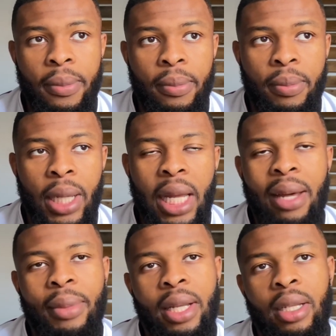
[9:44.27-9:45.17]
But yeah,
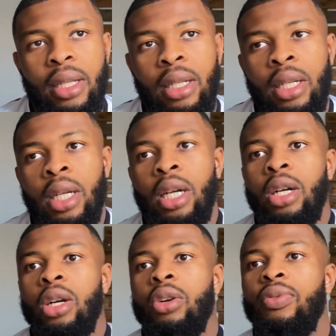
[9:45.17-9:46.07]
man,
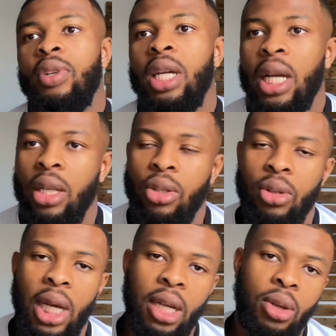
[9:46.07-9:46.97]
hopefully I can do
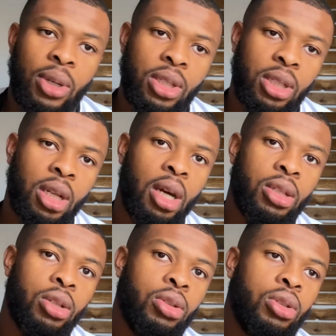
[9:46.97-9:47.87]
like a question and
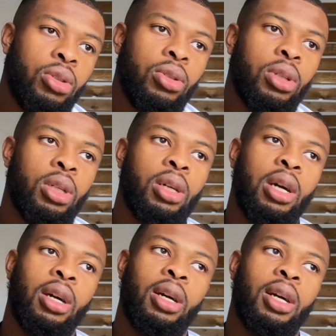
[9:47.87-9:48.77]
answer soon.
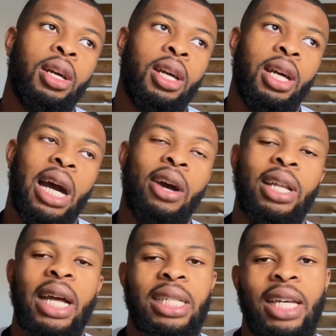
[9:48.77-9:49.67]
I would
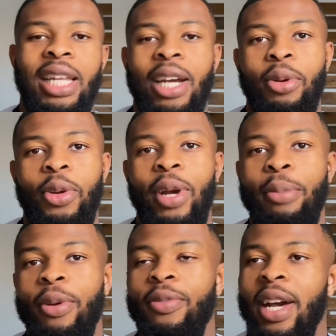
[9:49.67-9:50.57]
like to connect with the
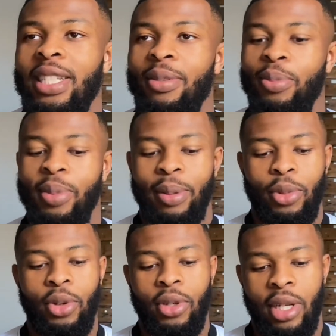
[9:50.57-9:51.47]
Weymouth fans a bit
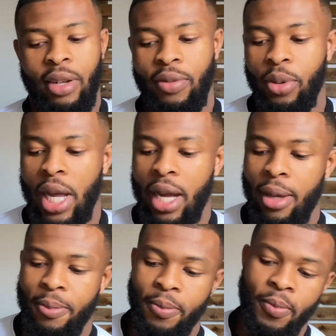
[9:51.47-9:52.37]
more. I feel like
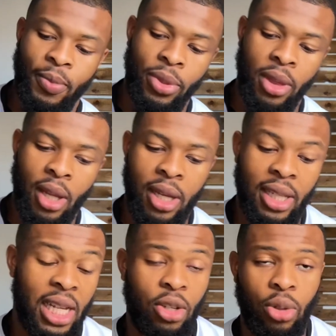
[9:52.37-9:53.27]

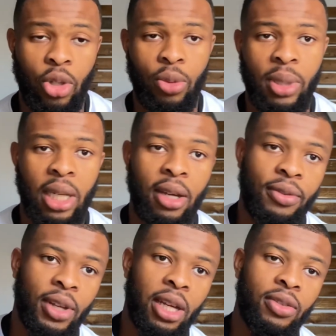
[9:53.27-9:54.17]
they don't know me enough
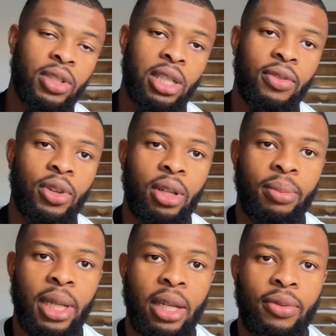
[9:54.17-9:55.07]
yet. Obviously, I've only
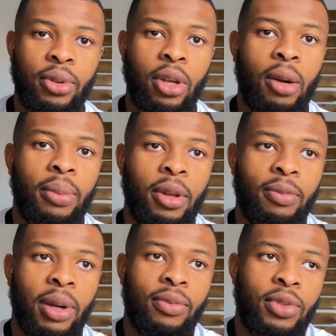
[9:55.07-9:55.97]
been here for a couple of
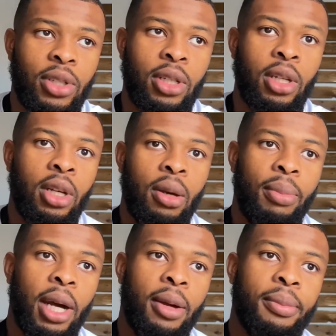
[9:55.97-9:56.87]
months.
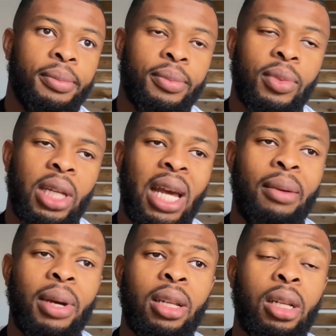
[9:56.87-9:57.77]
But yeah,
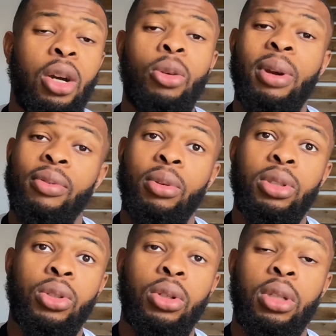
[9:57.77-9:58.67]
man, I hope everyone's
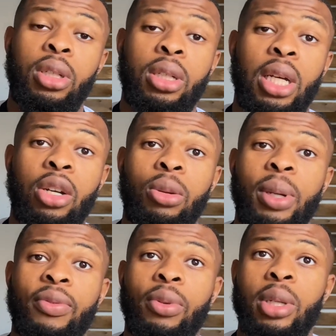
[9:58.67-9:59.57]
good, and I hope
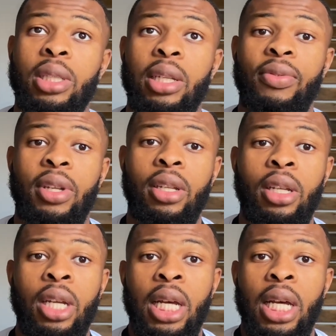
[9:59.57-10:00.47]
everyone's living
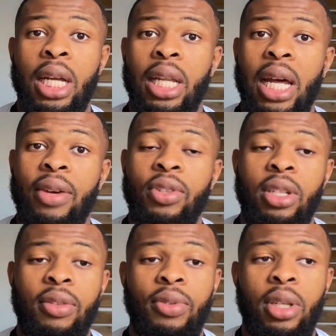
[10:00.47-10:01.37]
life to
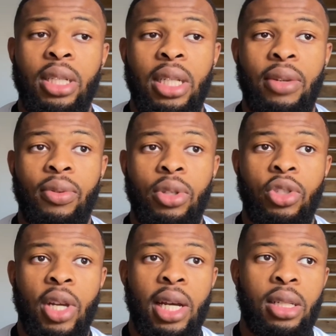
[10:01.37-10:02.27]
their fullest, and everyone's
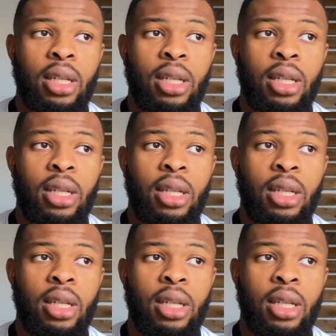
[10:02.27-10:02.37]
trying to